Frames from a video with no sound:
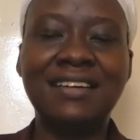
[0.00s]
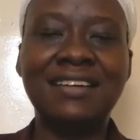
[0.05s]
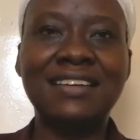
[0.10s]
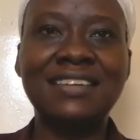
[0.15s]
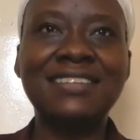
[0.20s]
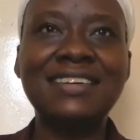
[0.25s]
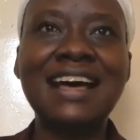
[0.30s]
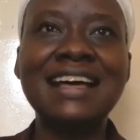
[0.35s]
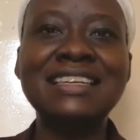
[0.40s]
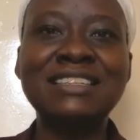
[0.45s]

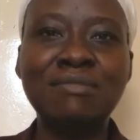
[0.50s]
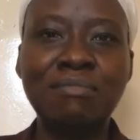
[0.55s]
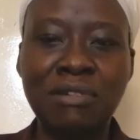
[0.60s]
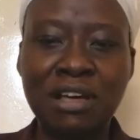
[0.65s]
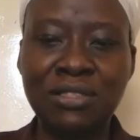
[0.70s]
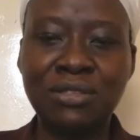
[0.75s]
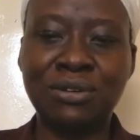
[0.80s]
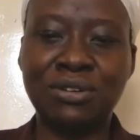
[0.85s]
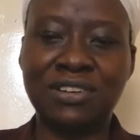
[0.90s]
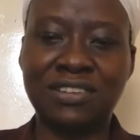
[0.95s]
Research
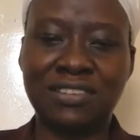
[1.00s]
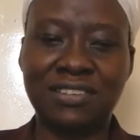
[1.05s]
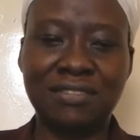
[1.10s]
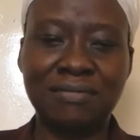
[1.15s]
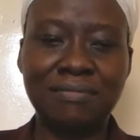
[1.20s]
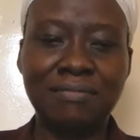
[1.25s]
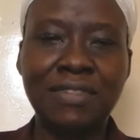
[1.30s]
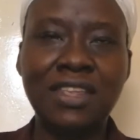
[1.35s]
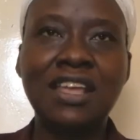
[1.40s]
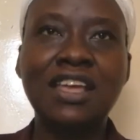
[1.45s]
Methods,
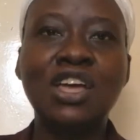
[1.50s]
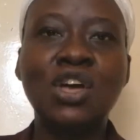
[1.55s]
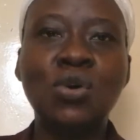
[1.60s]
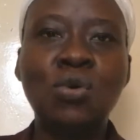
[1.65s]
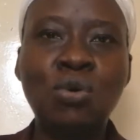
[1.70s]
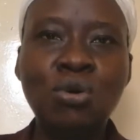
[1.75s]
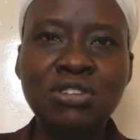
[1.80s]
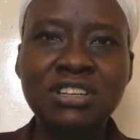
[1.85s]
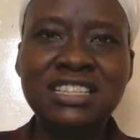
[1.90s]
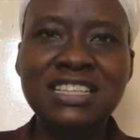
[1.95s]

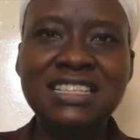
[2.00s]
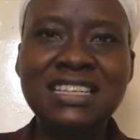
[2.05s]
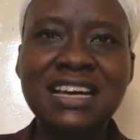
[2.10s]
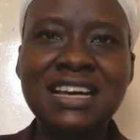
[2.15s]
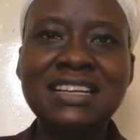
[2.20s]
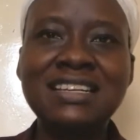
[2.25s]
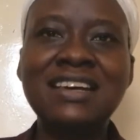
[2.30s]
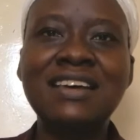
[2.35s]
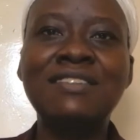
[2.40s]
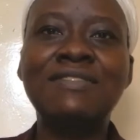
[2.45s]

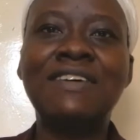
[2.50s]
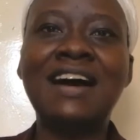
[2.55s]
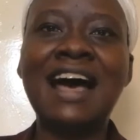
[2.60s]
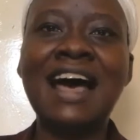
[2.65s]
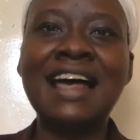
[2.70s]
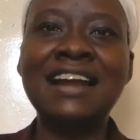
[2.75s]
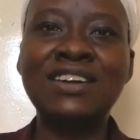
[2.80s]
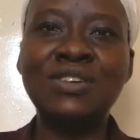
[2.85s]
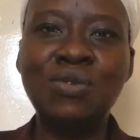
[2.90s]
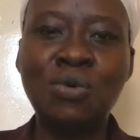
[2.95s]
Quantitative
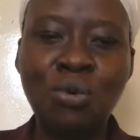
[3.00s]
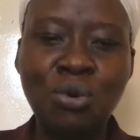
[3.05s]
and